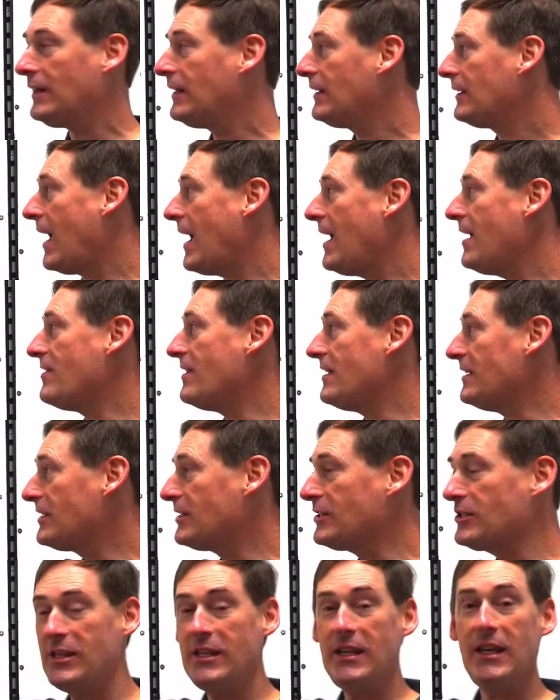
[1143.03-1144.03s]
Okay, this
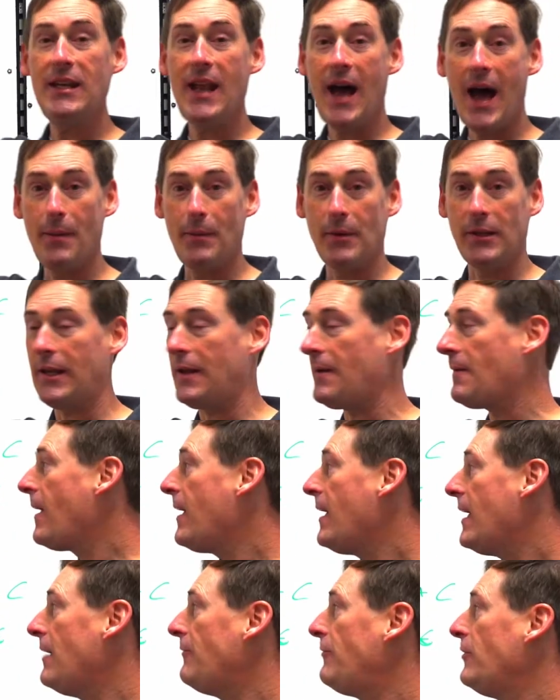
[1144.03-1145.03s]
is the anomaly.
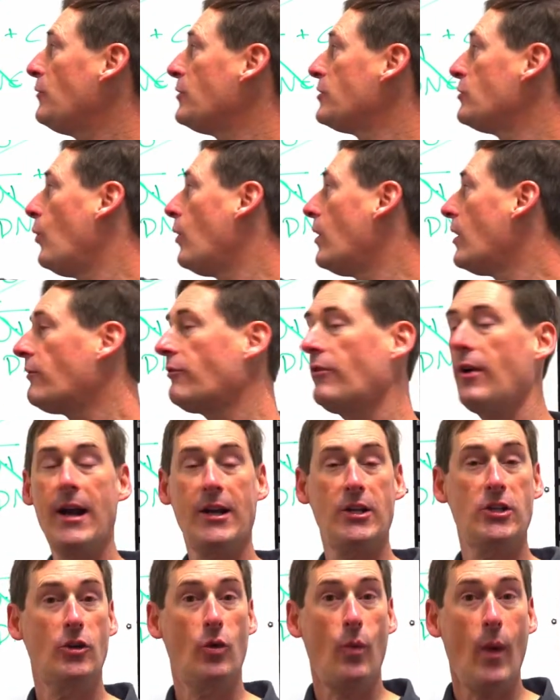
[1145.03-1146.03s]
If it was 1 over x
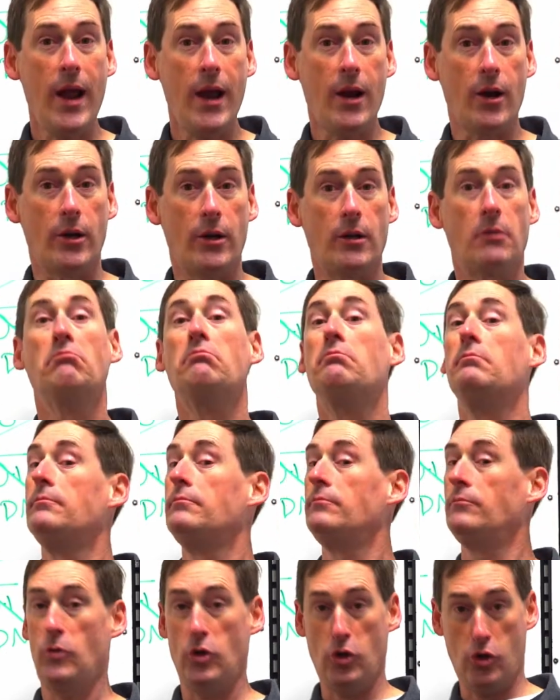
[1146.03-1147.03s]
squared,
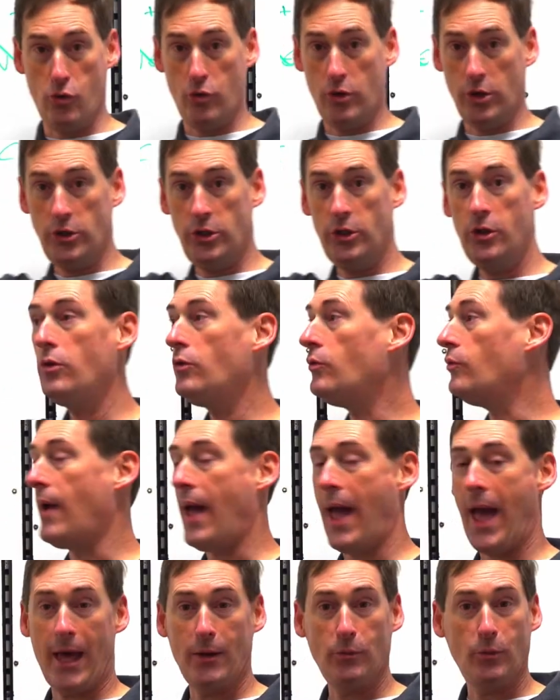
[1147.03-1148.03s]
you could do
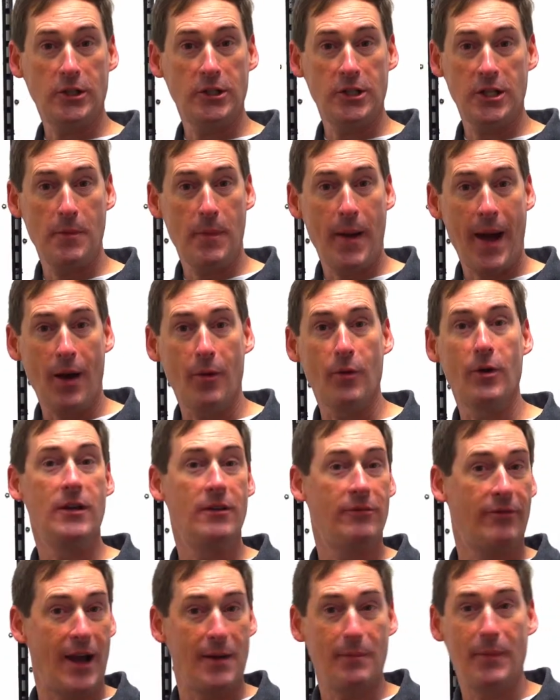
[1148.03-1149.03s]
add 1 to the power,
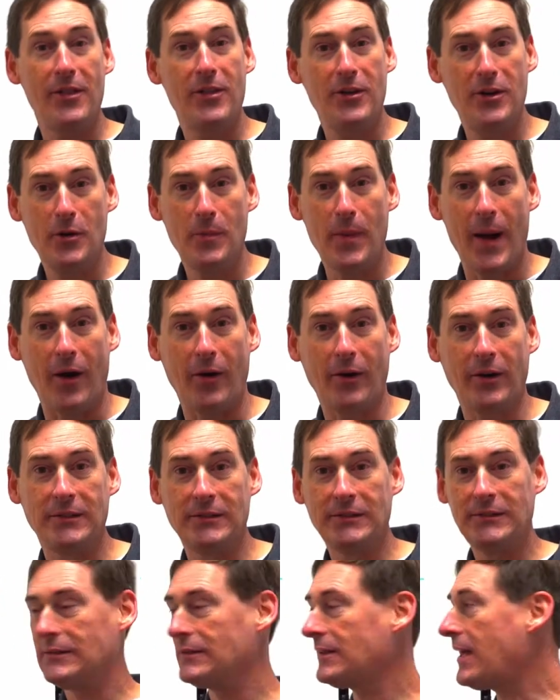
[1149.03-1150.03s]
divide by the new power.
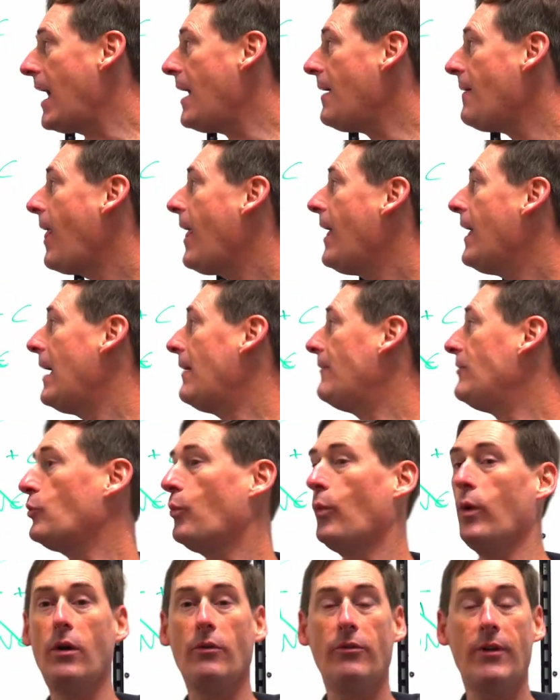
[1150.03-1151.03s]
Okay, if it's
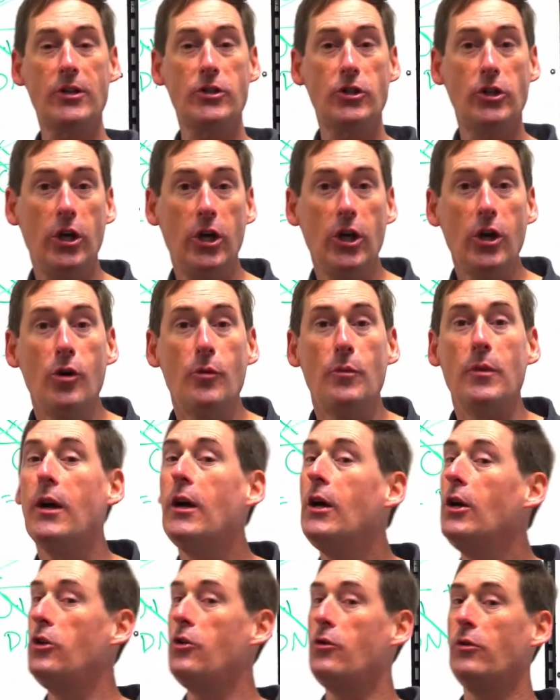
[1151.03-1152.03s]
1 over x cubed,
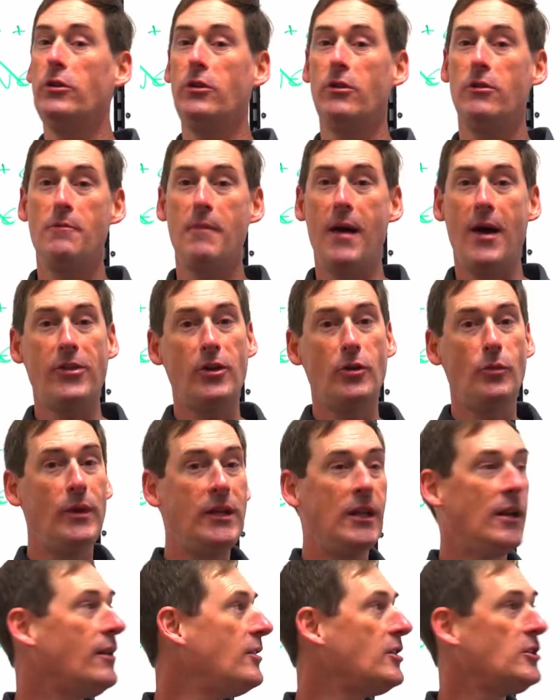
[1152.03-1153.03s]
you can do the method we
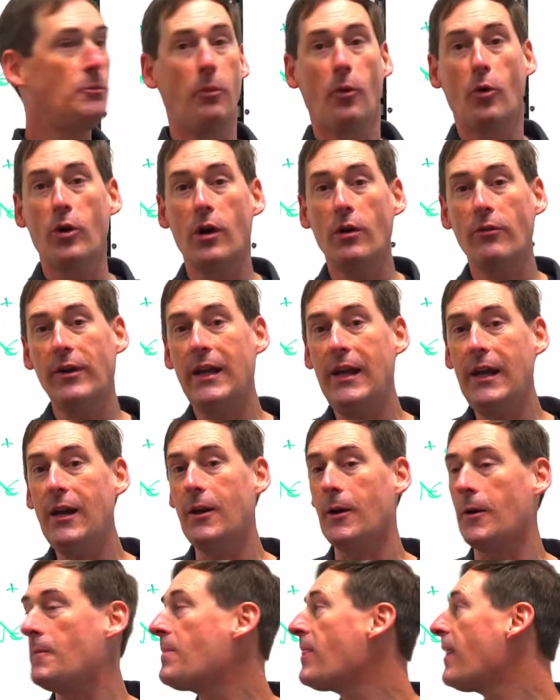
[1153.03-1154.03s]
did on this board over
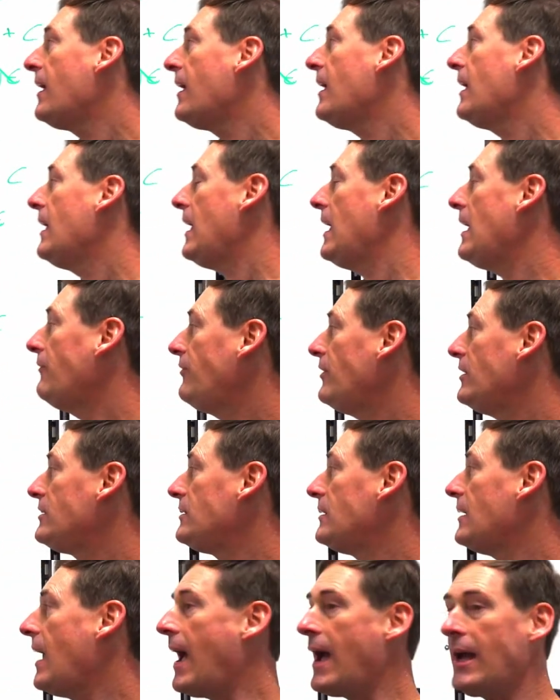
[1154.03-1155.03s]
here. If it's
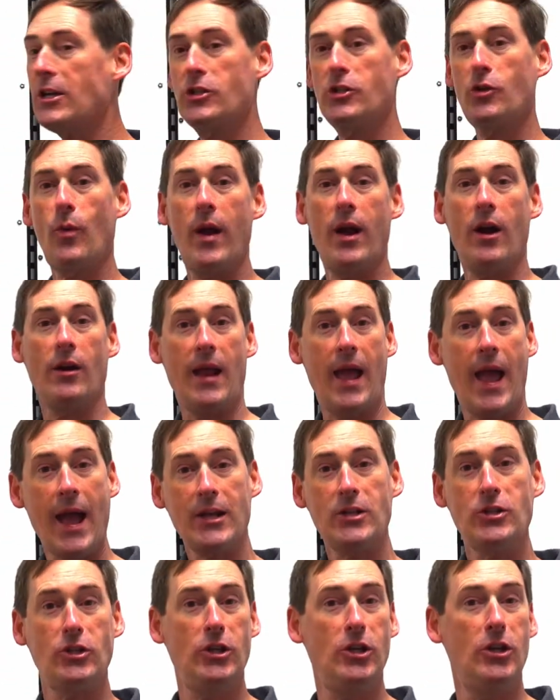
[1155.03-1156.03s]
x squared,
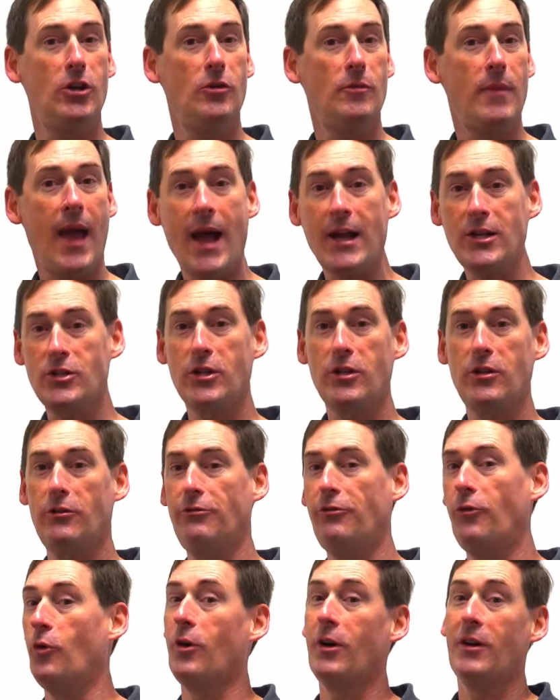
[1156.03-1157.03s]
x cubed, x to the
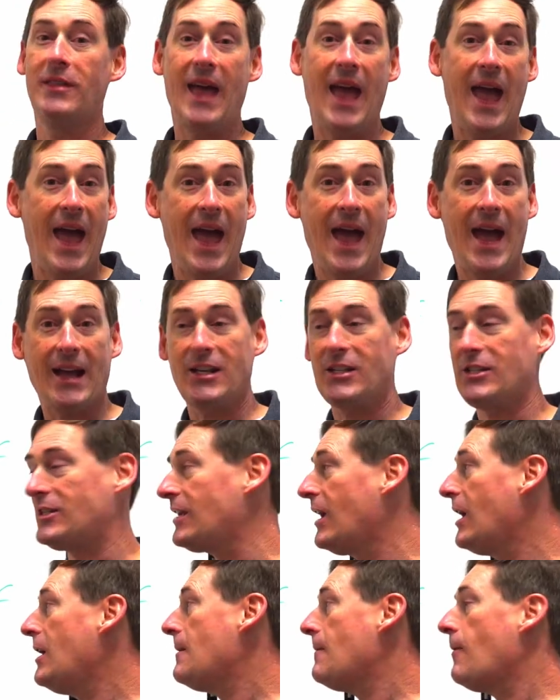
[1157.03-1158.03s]
4th, x,
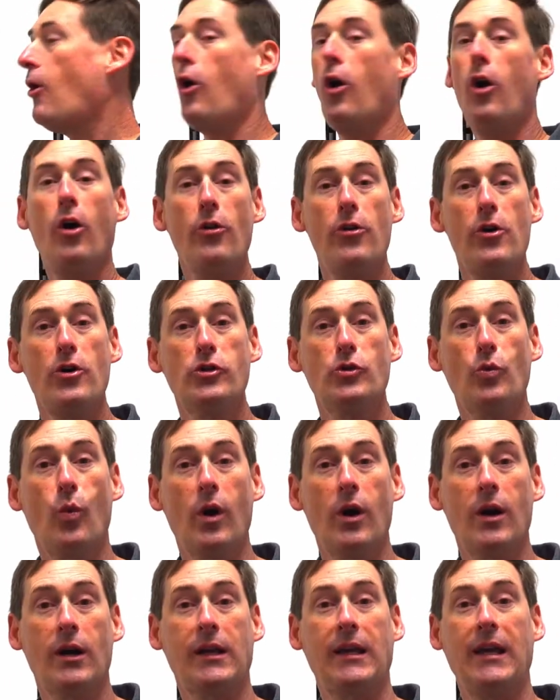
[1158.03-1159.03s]
all those
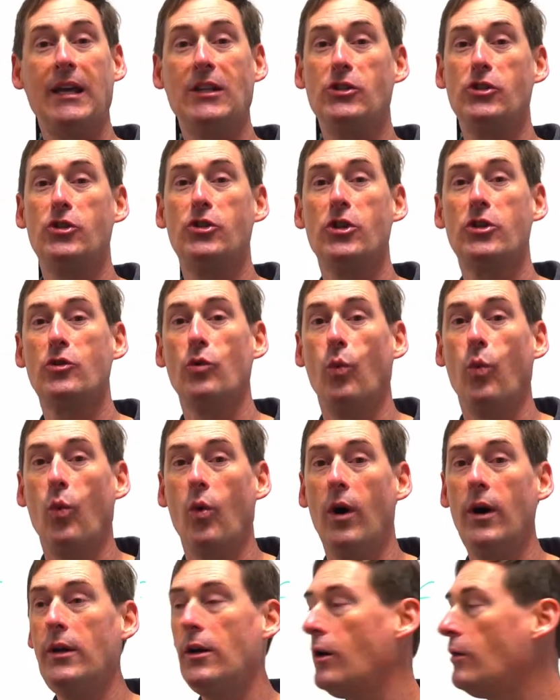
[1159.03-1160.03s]
work. It's just
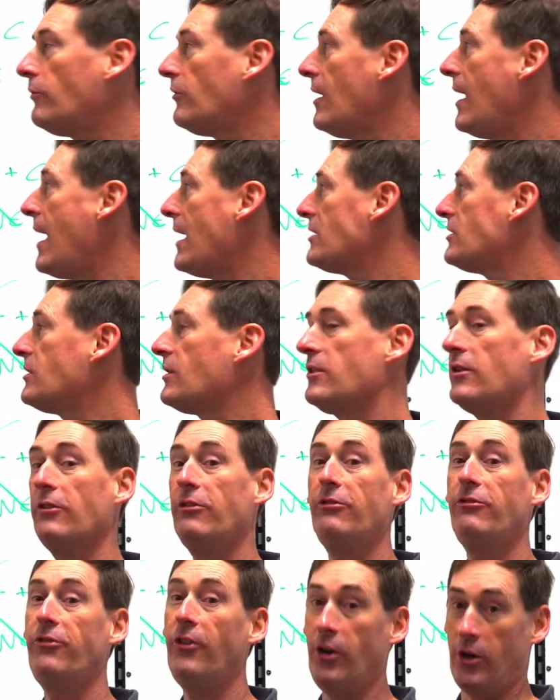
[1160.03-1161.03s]
1 over x to the
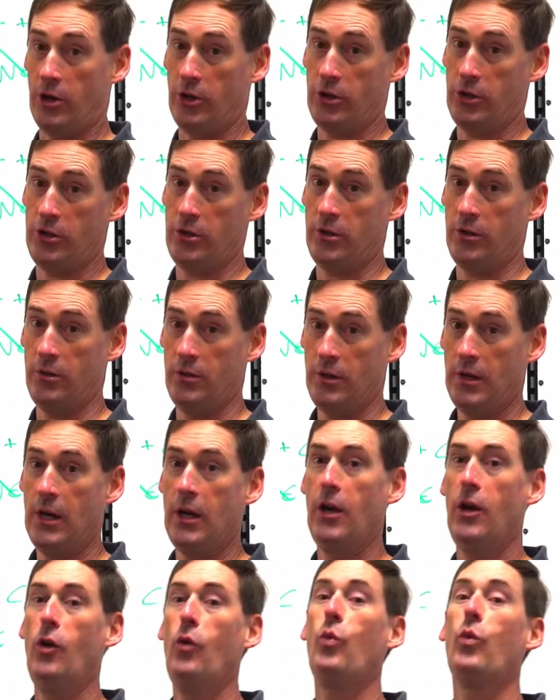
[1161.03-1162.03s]
1st
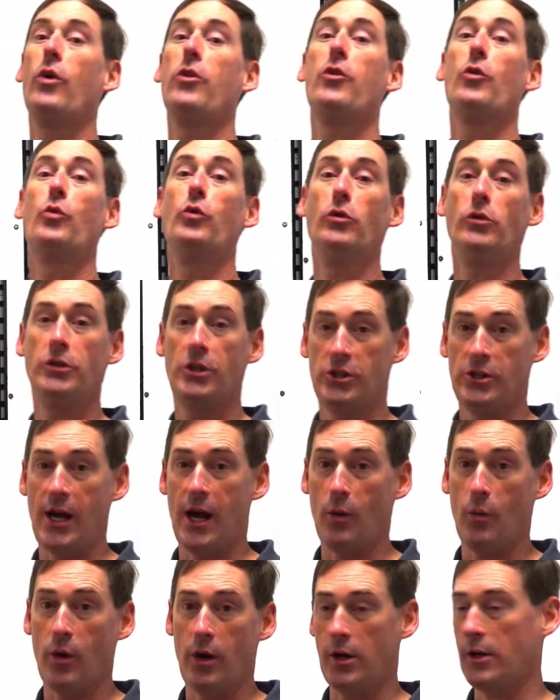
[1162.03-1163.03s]
where the rule does
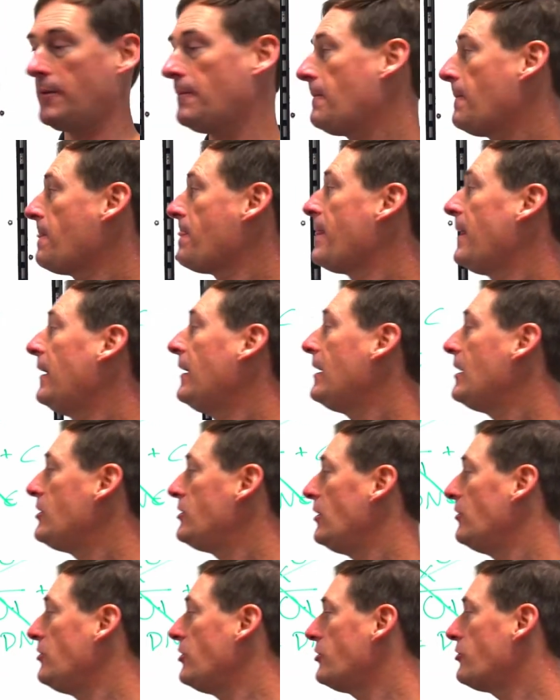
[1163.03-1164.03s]
not work.
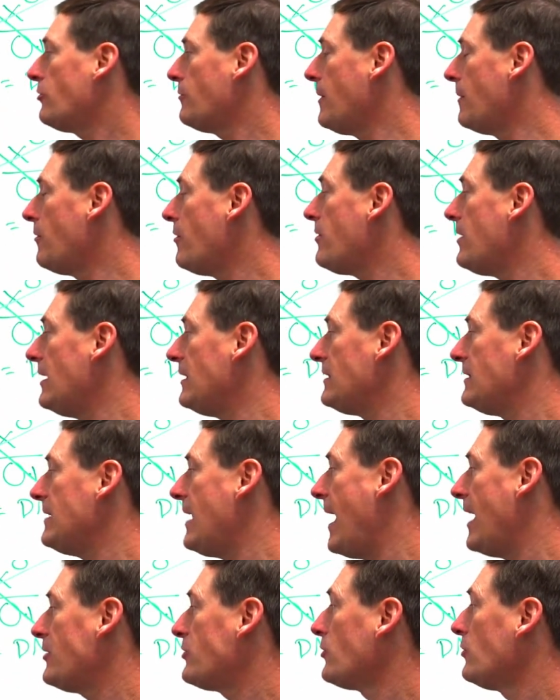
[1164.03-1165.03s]
So just remember that it's
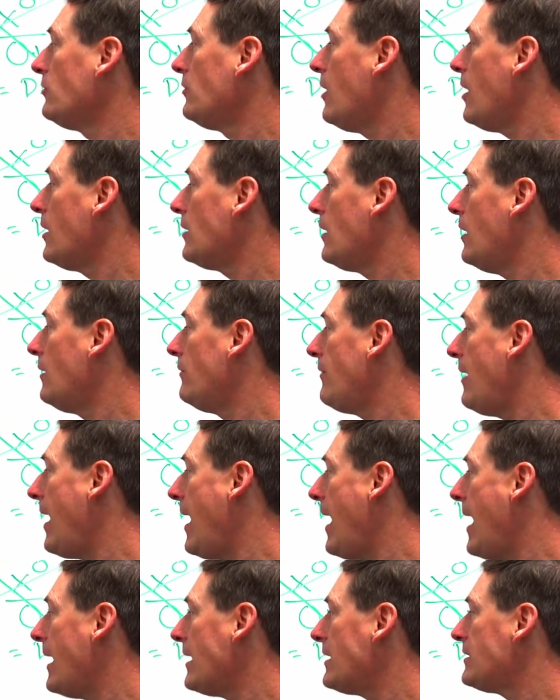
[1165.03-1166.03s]
natural log of
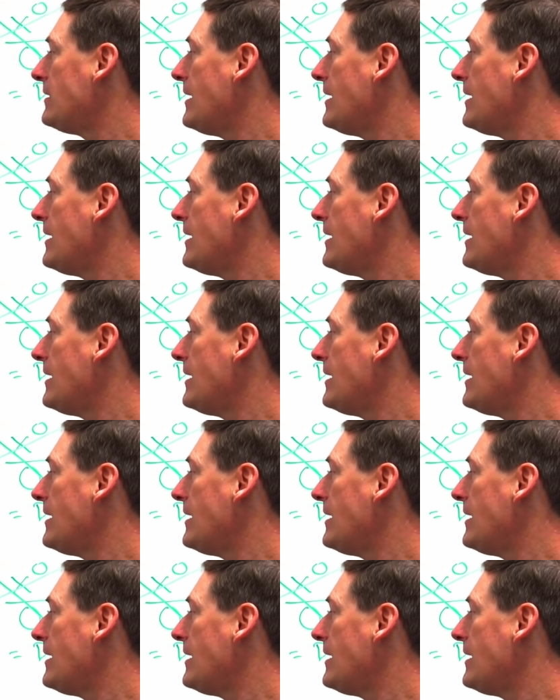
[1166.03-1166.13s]
x.